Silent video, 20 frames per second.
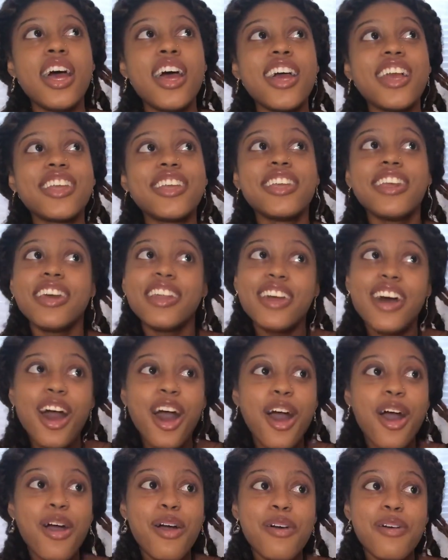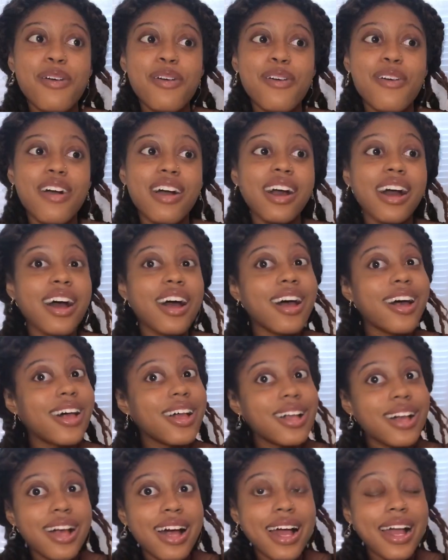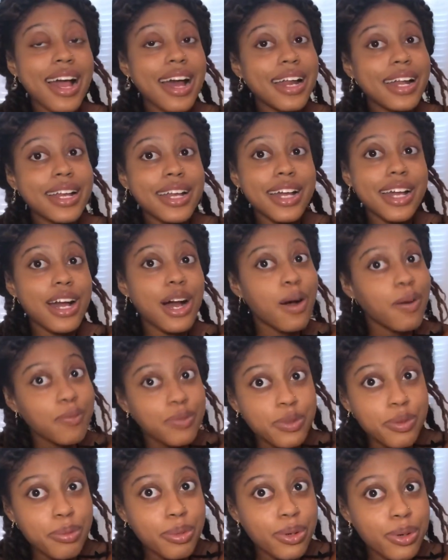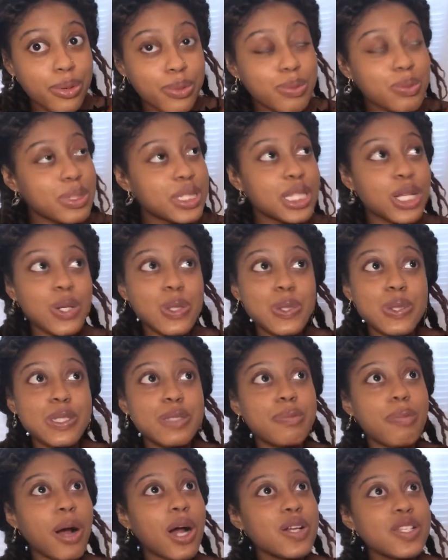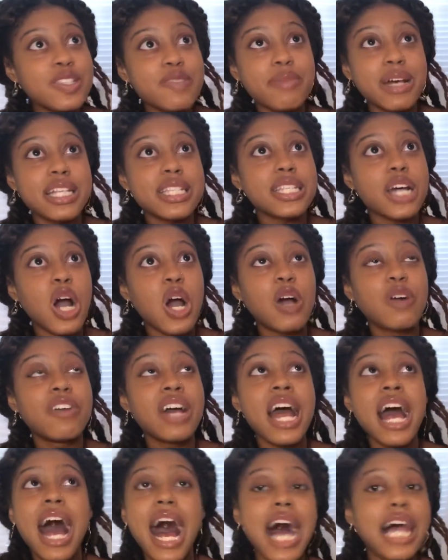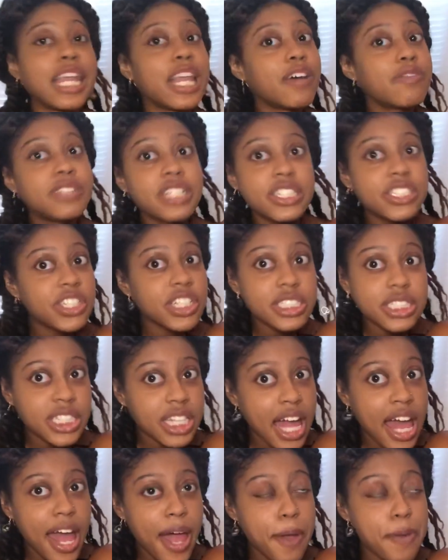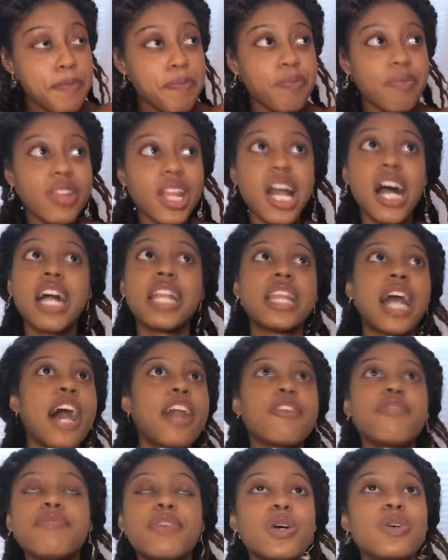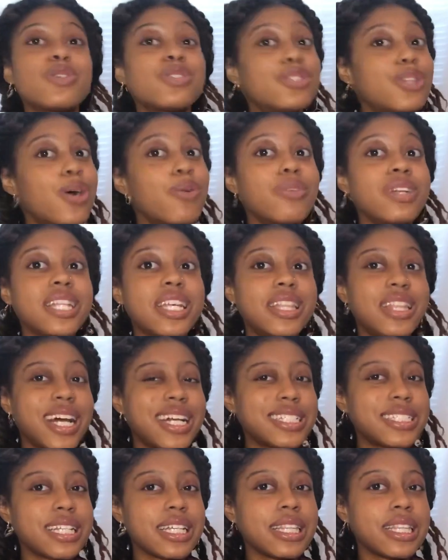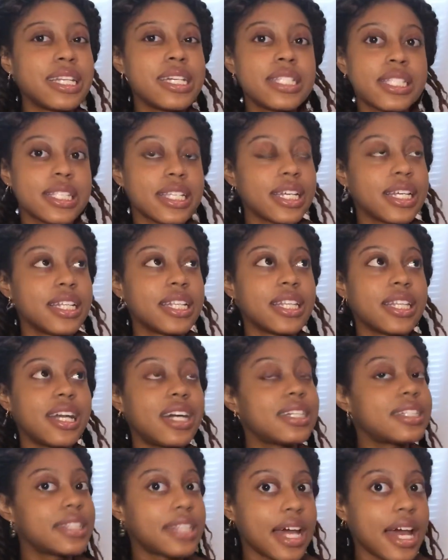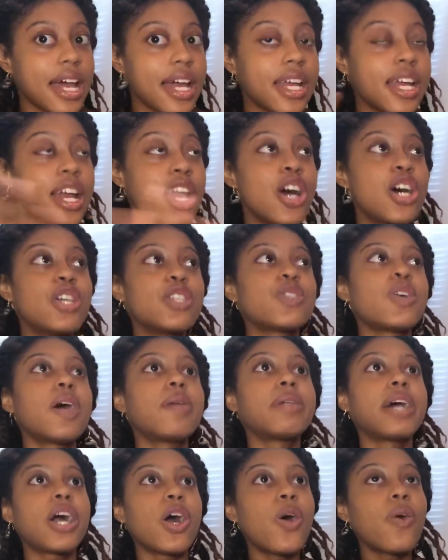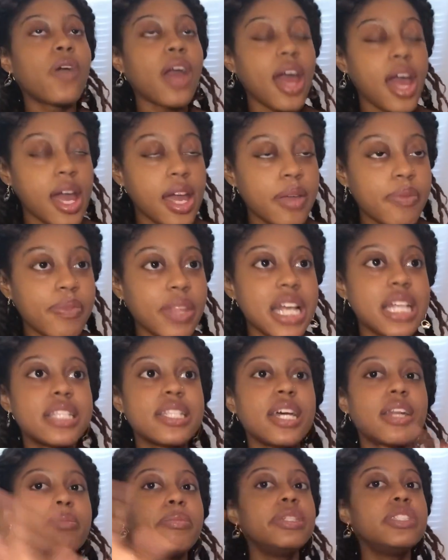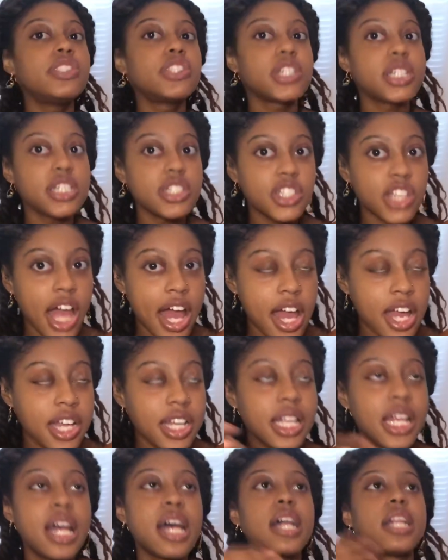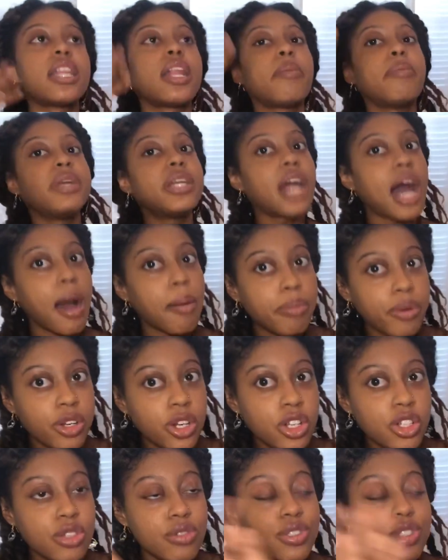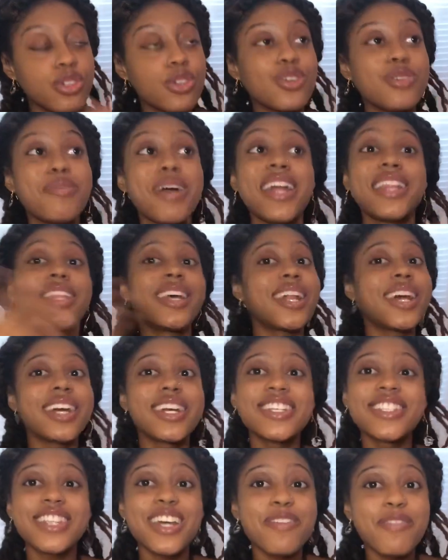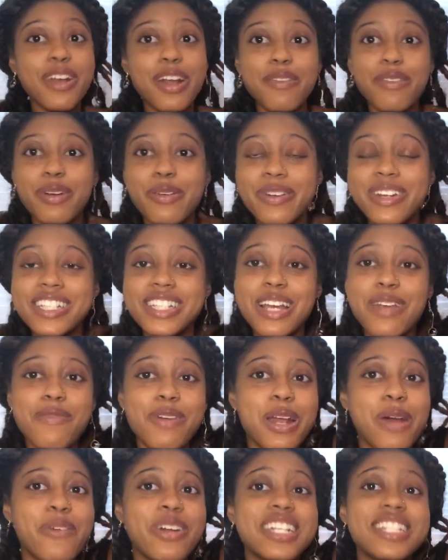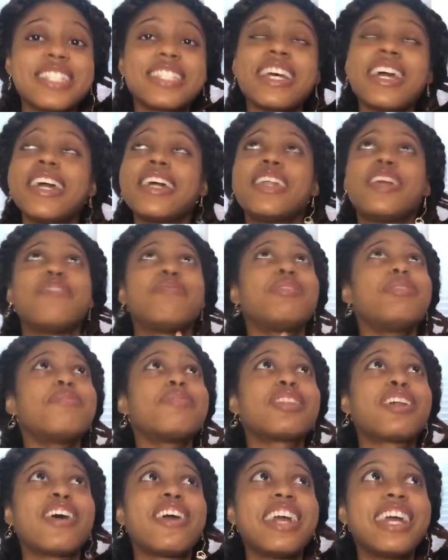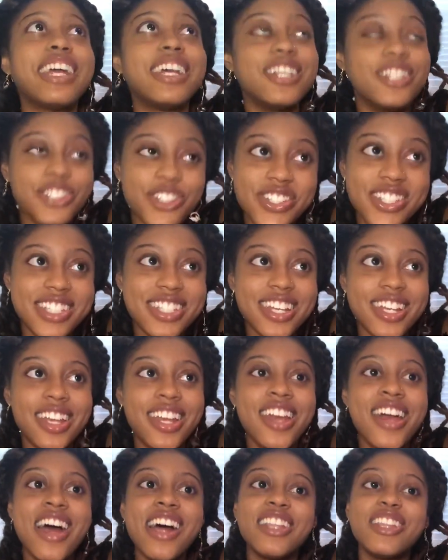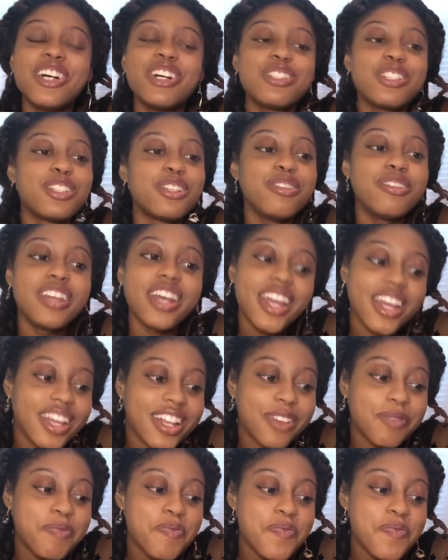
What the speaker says: you know, I gotta get comfortable with those parts of myself. I love to chit chat. A lot of folks don't really like to listen like that. So I'm like, okay, instead of me chit chatting, let me hop on the YouTube, and then I can say whatever I want to say when I want to say. And if people are interested, they'll tune in.